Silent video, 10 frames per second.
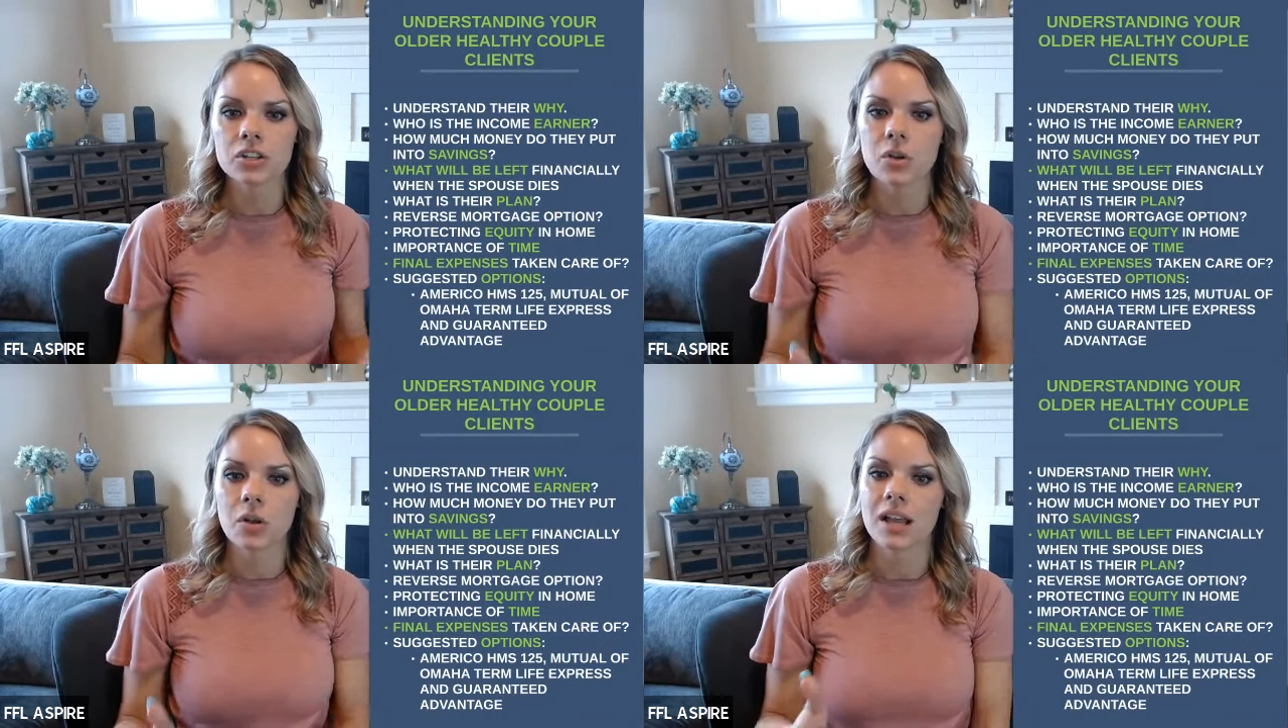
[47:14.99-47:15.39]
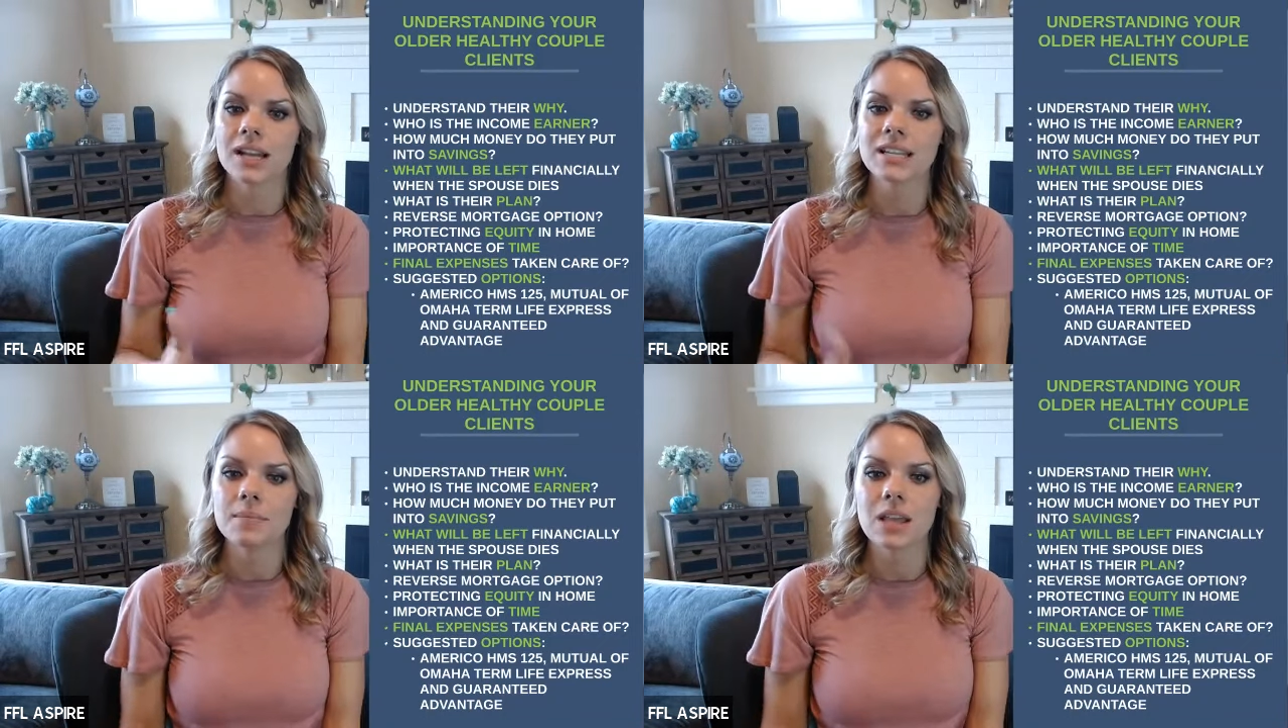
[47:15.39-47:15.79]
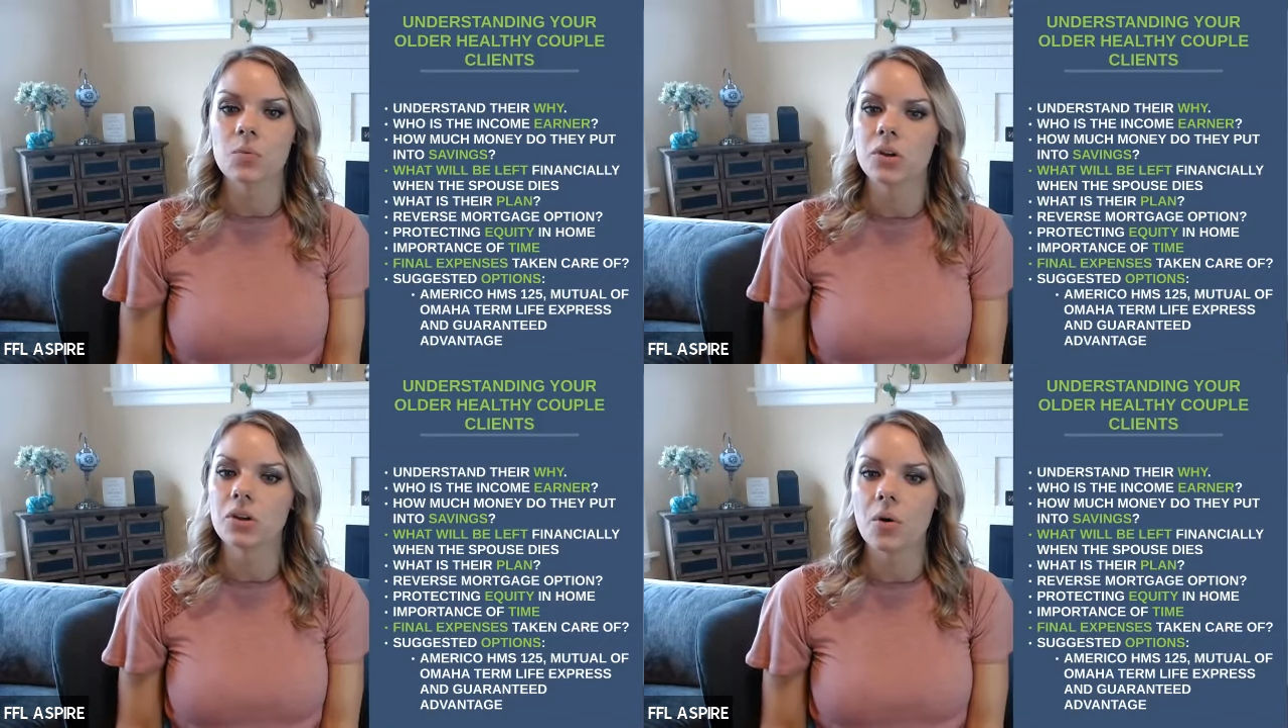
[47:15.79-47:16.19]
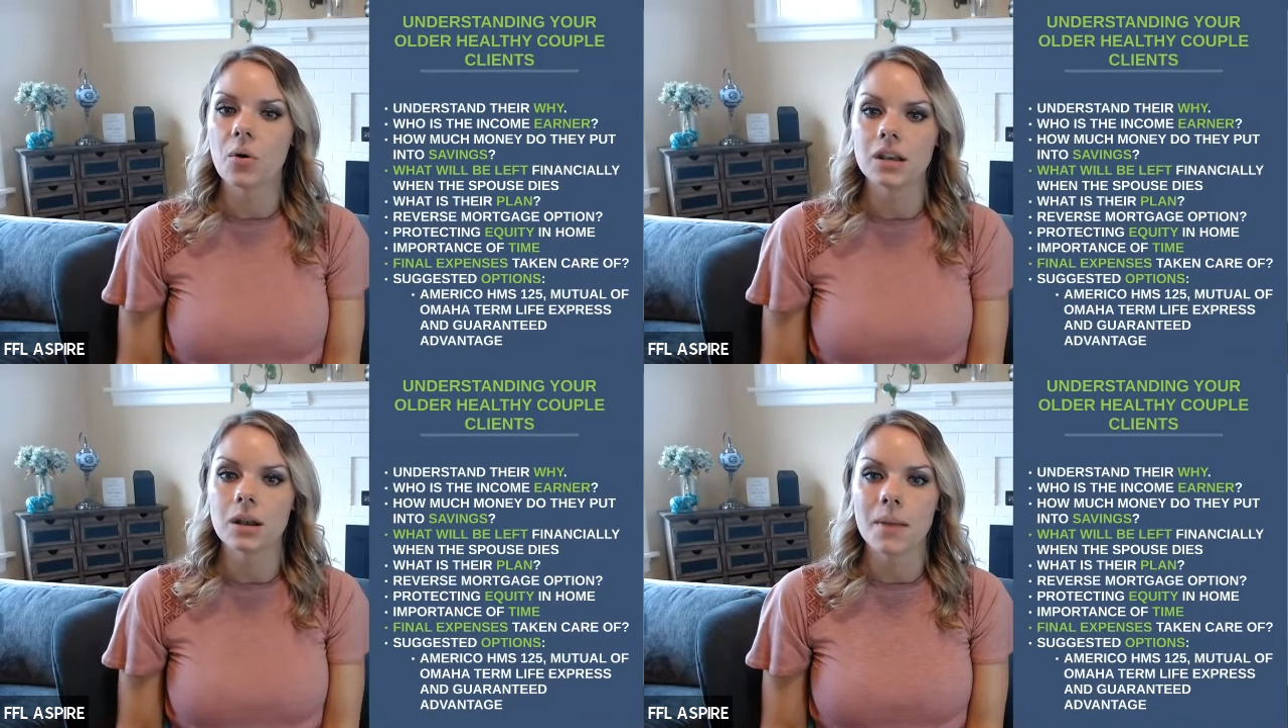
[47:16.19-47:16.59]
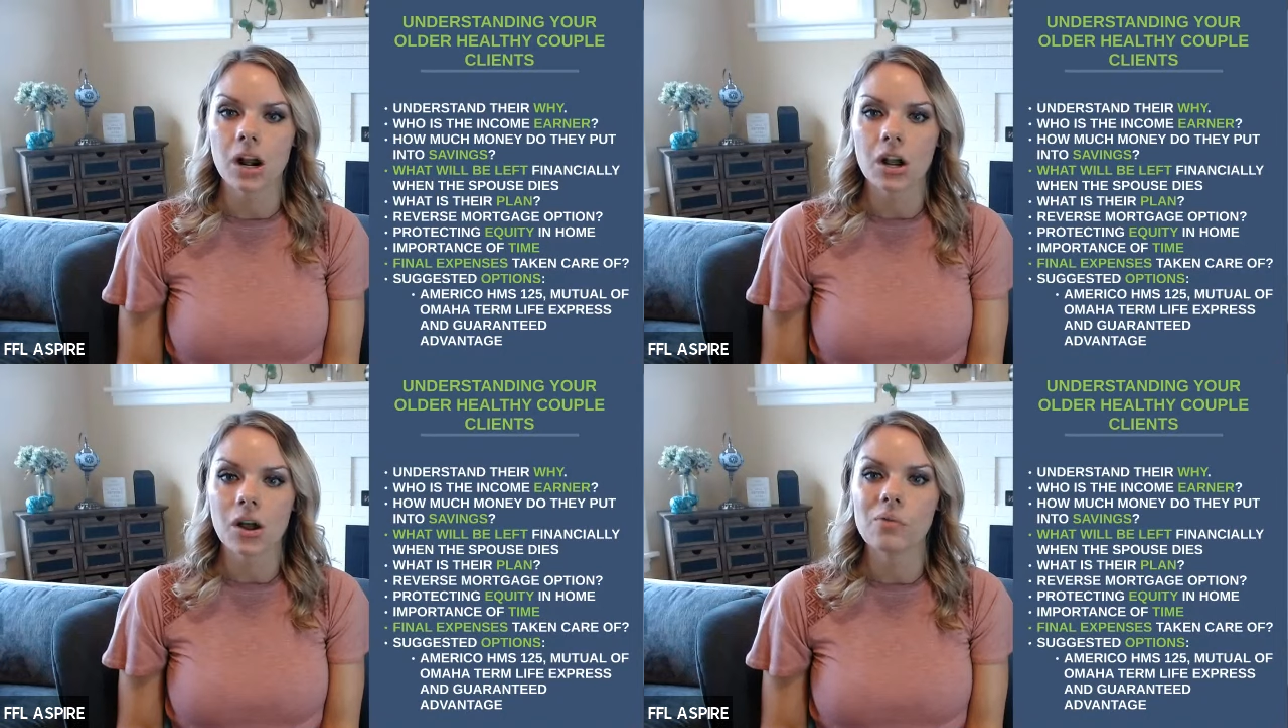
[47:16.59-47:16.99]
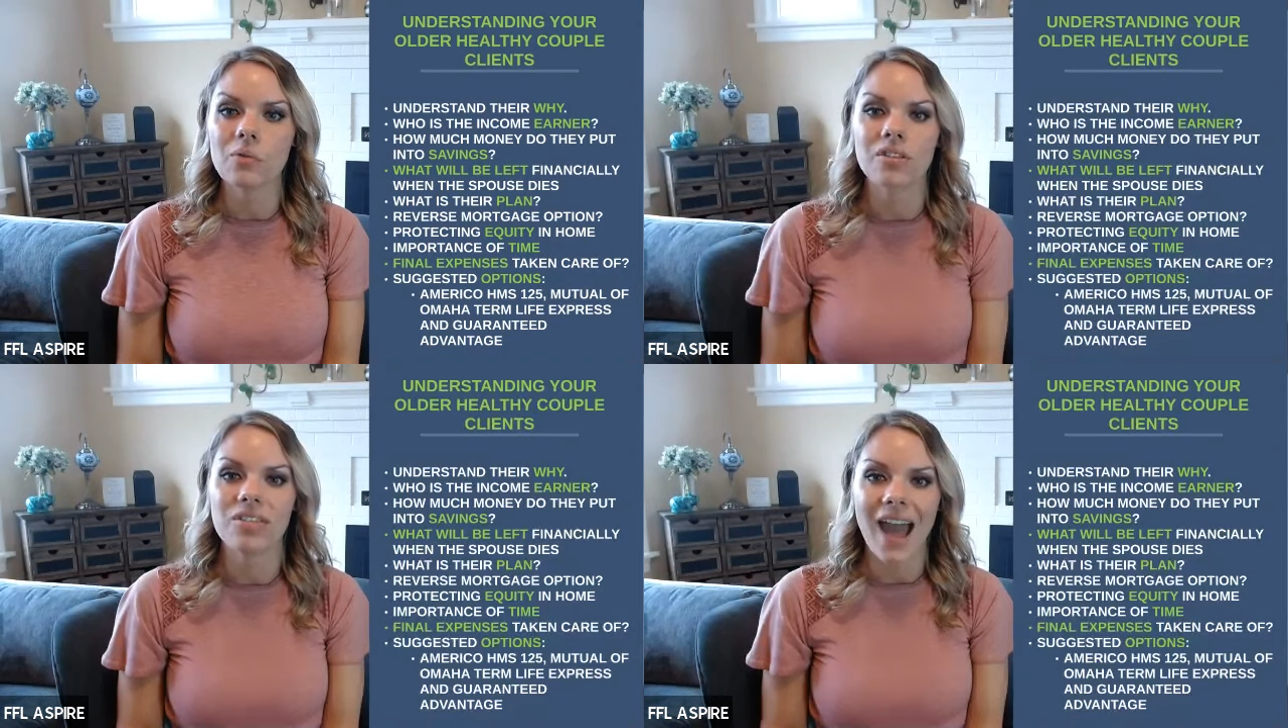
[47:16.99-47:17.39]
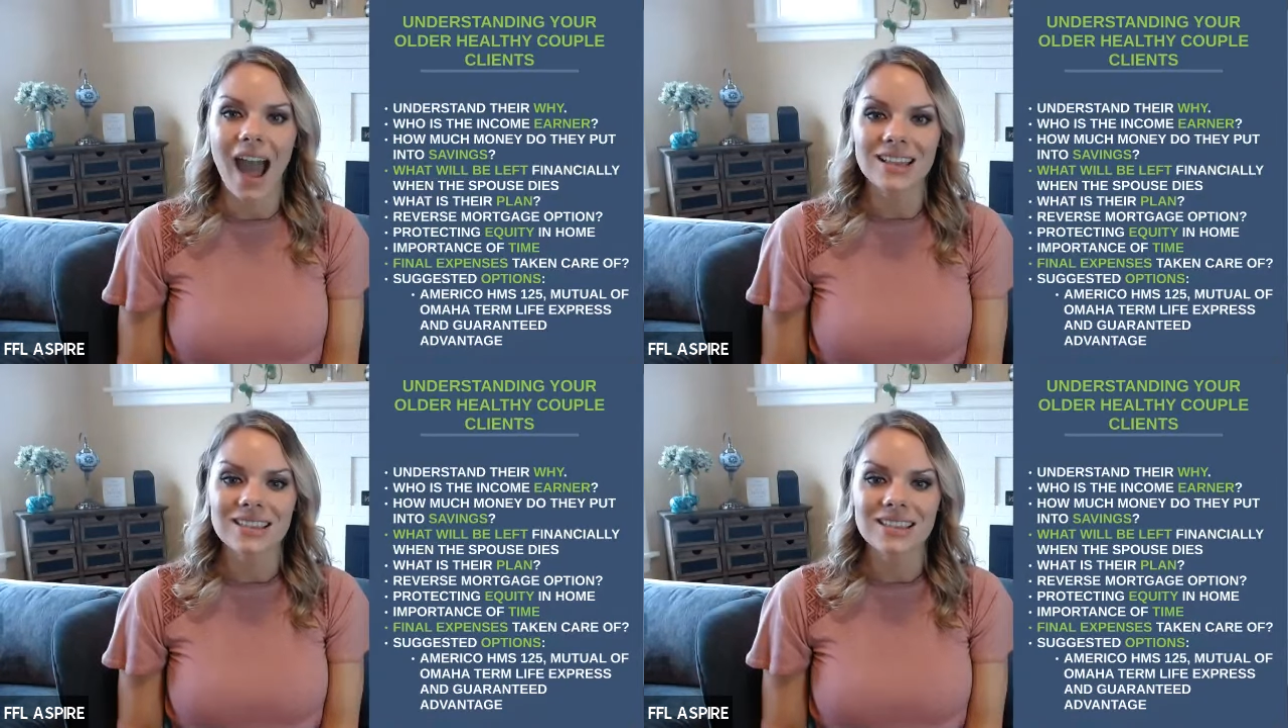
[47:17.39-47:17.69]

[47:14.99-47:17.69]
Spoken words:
So a lot of times I will go with an Americo for that,